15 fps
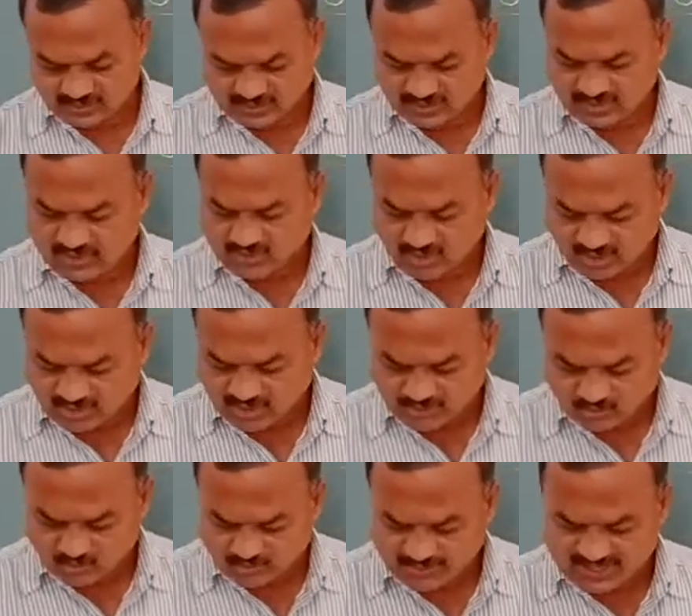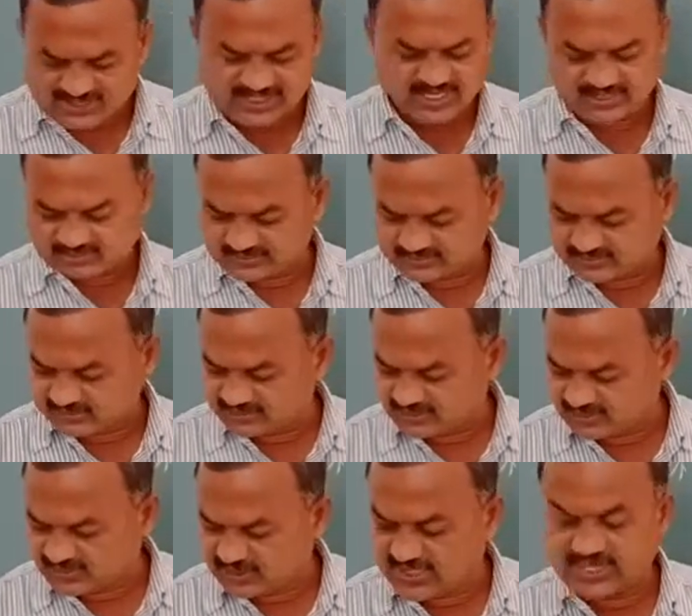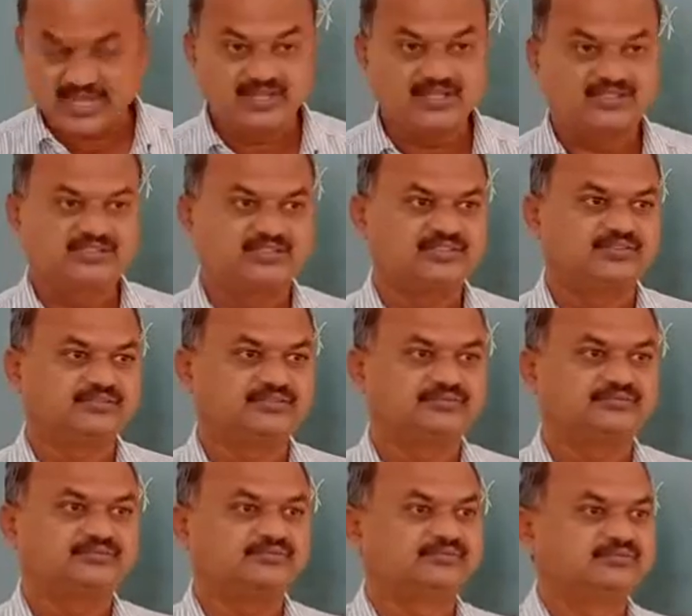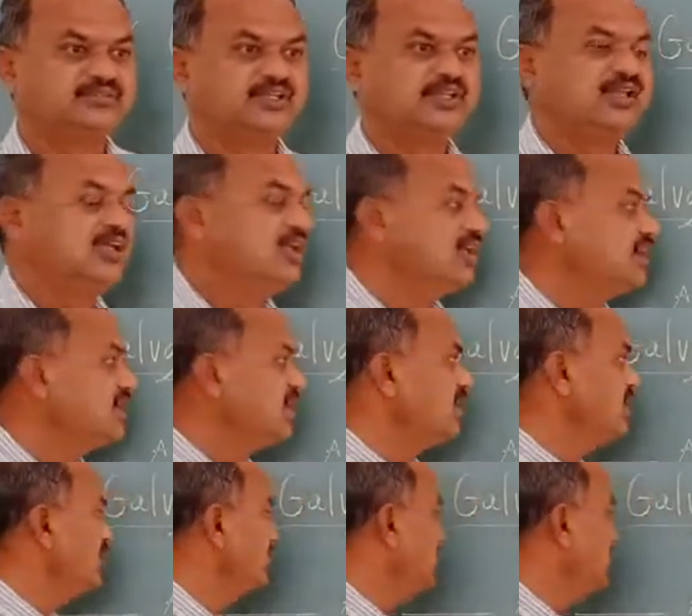In order to measure current greater